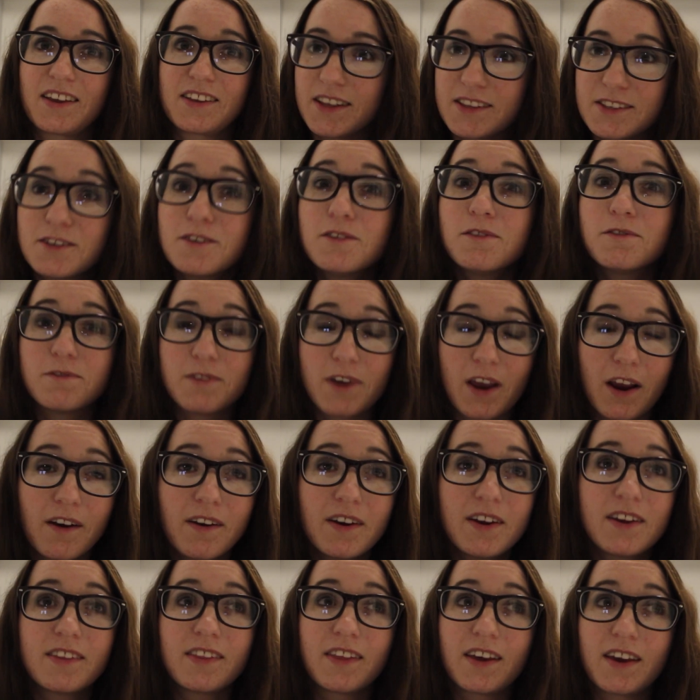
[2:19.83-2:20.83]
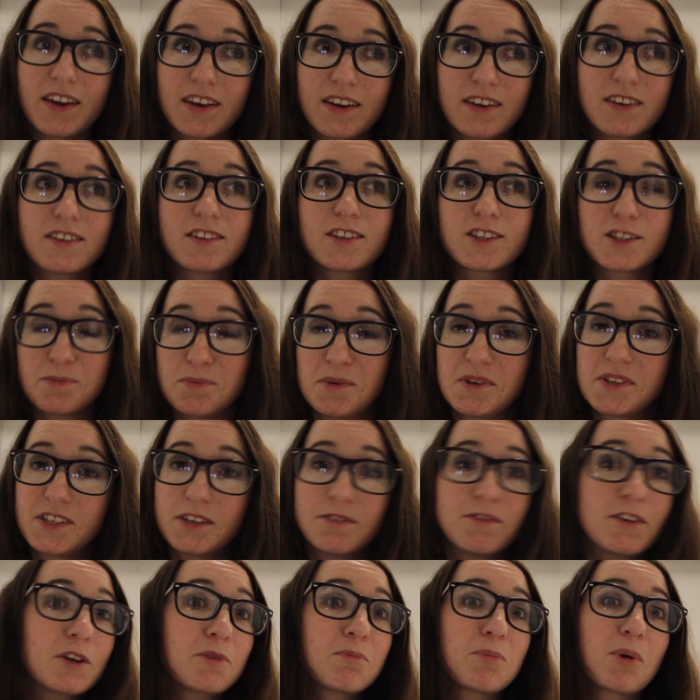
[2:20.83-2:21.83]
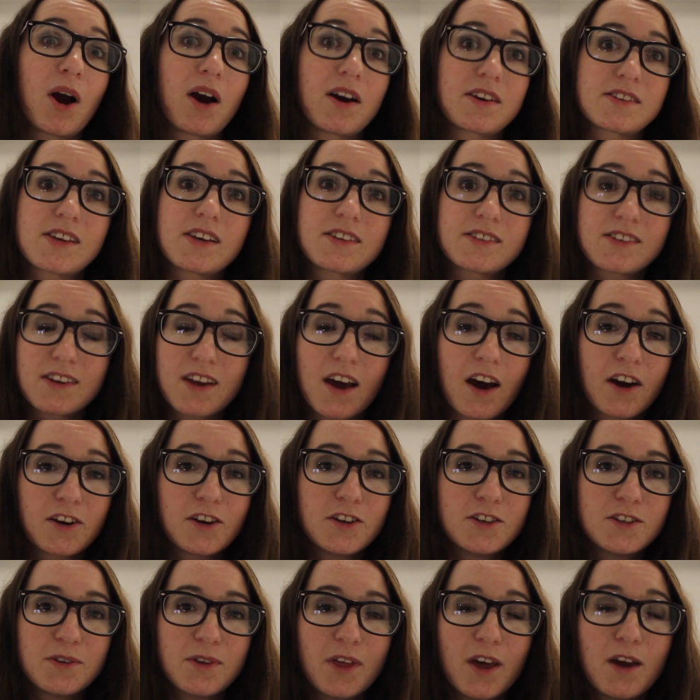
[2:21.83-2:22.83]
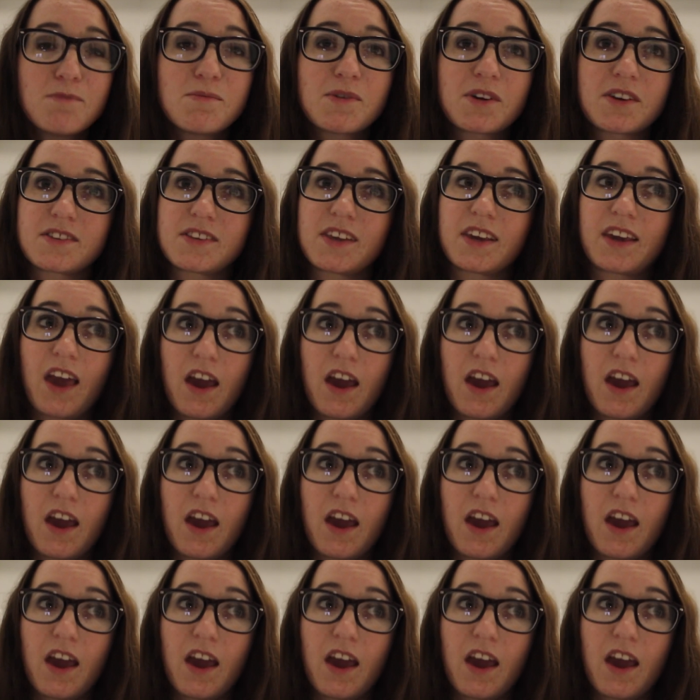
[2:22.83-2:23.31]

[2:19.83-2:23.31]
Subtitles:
It's a very specific process on how to do that because